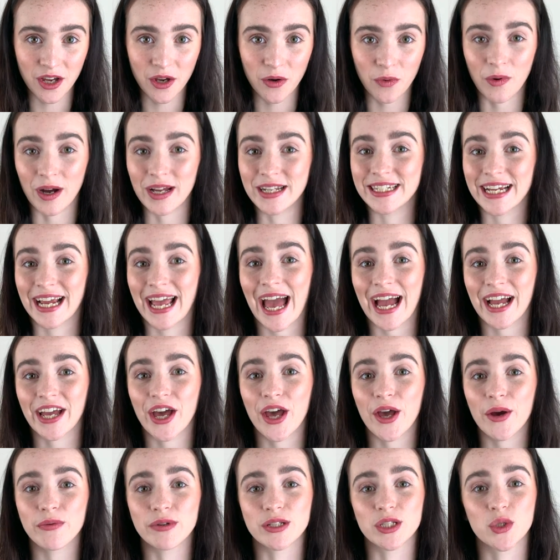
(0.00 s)
when
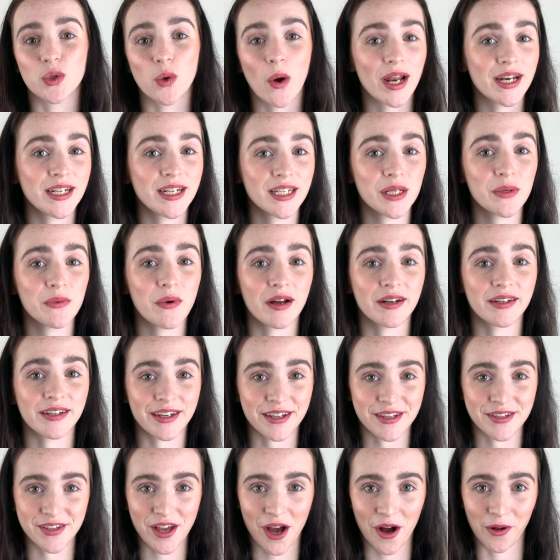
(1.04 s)
Takeko was 21
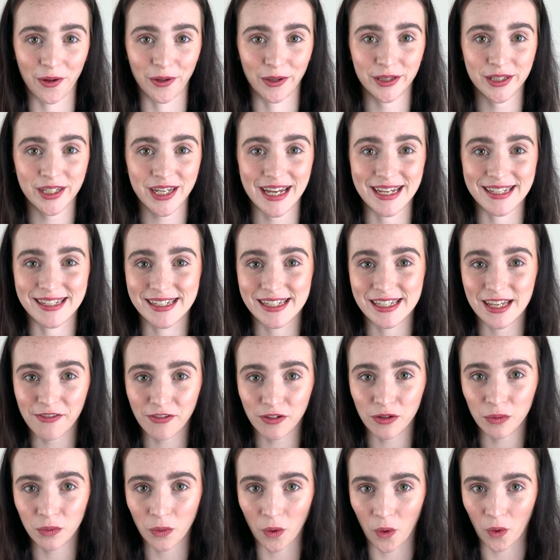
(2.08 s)
years old, a
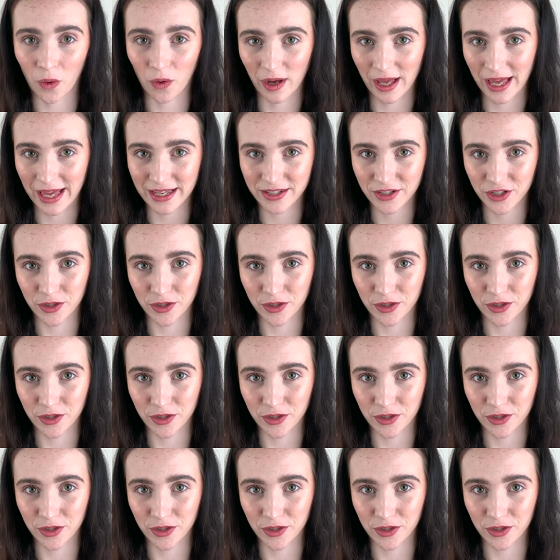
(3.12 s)
civil war hit